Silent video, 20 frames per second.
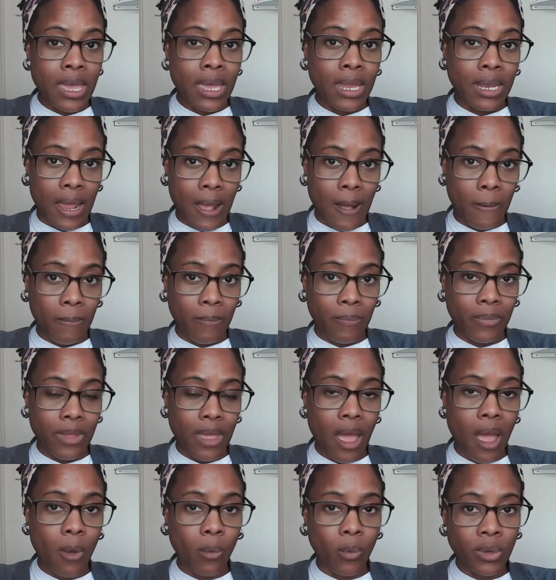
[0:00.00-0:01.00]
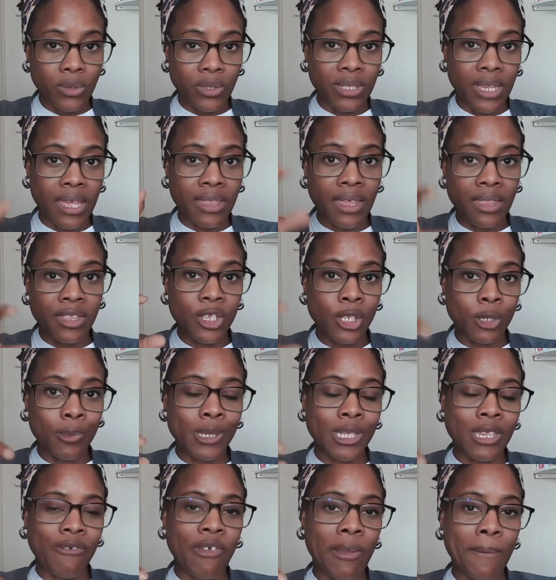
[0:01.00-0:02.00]
Now, I will say that this
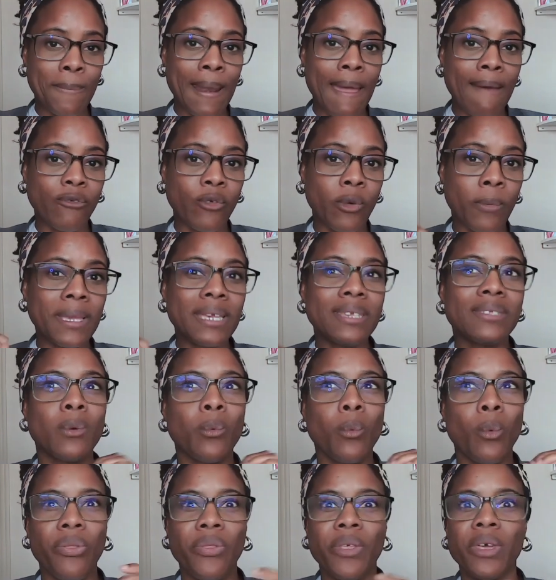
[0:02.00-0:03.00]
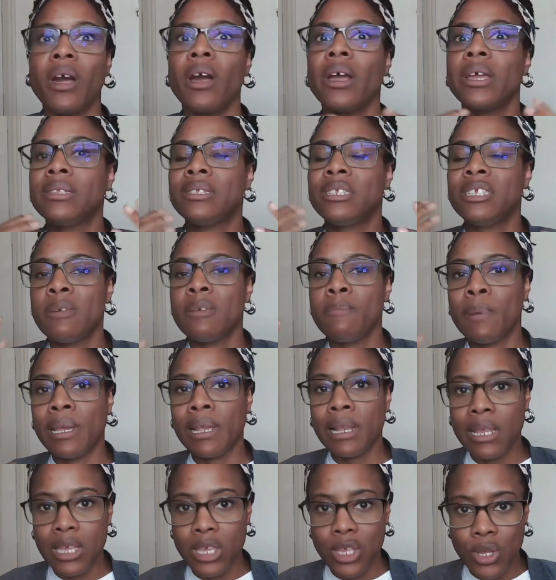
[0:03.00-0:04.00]
specific platform isn't one that I
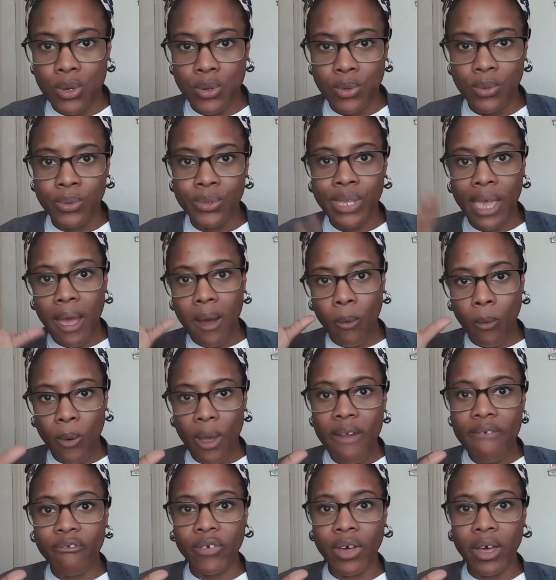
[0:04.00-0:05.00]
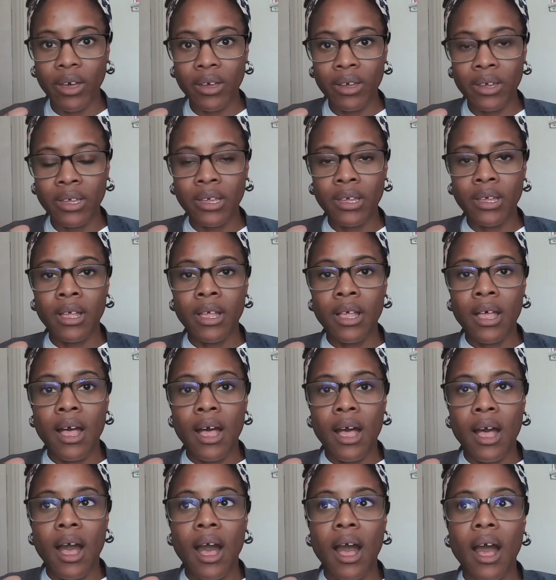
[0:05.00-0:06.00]
typically use. However,
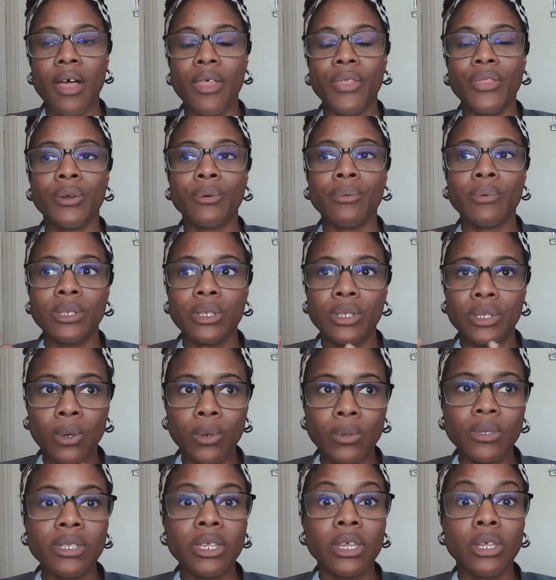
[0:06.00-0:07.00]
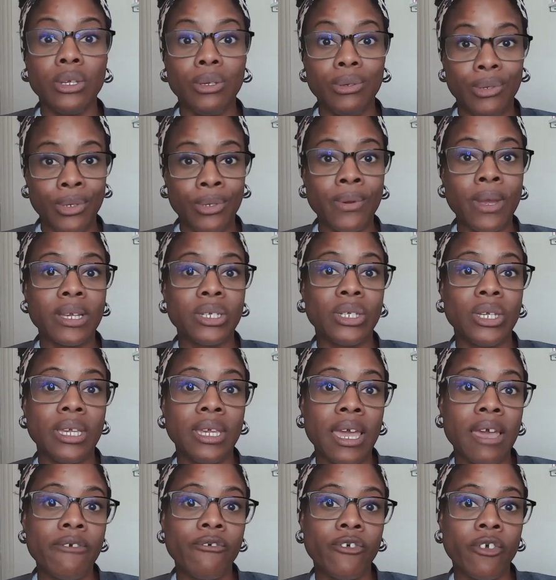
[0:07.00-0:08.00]
the results that you do actually
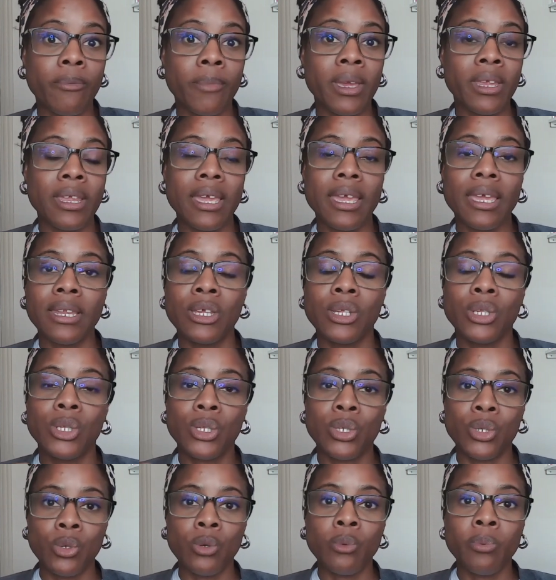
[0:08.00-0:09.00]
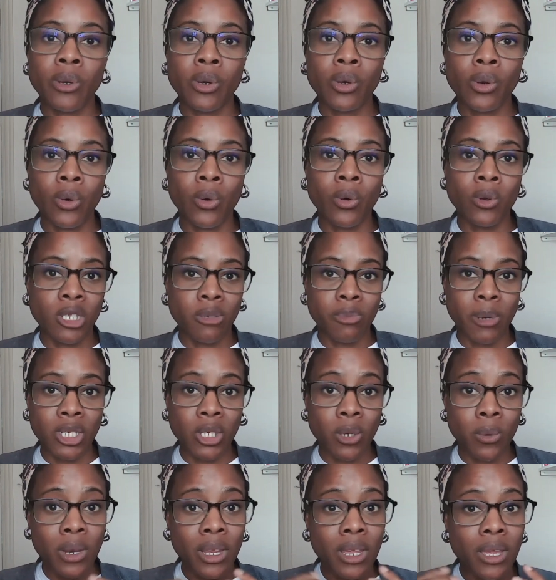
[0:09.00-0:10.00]
get from it, it is super cool,
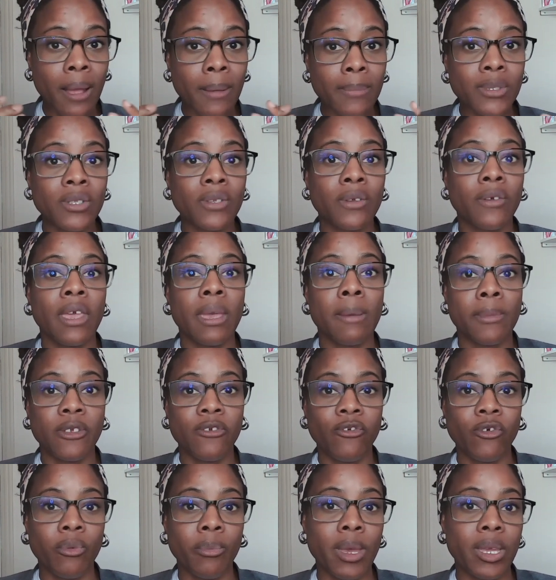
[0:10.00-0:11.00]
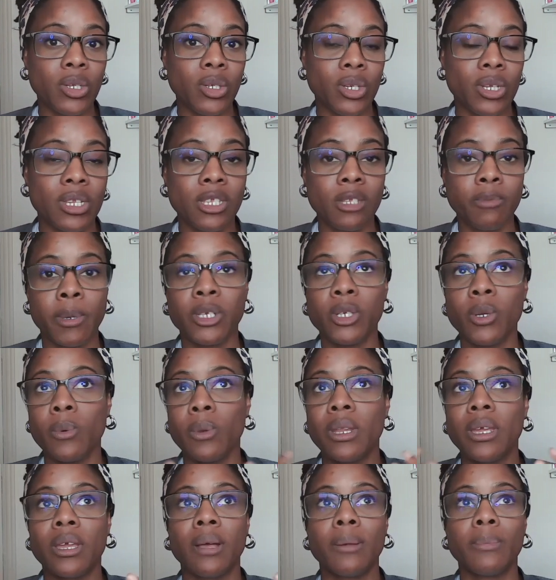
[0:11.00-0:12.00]
especially when it comes to image formation, especially
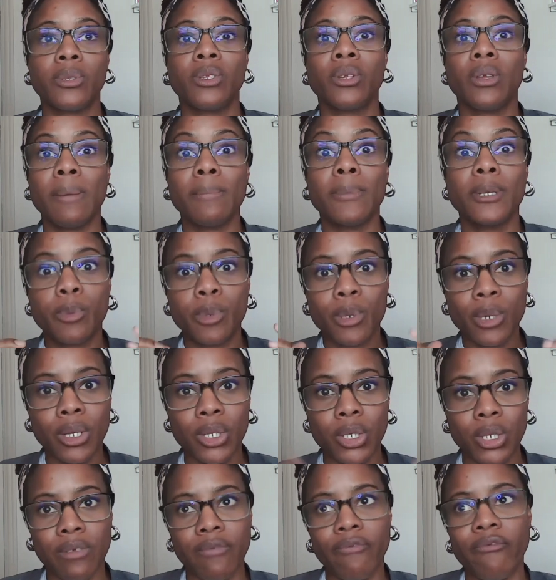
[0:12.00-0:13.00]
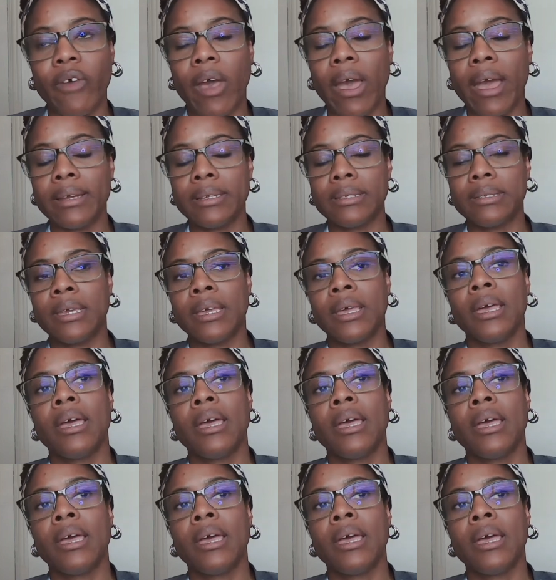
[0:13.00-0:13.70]
when it comes to image production, in fact,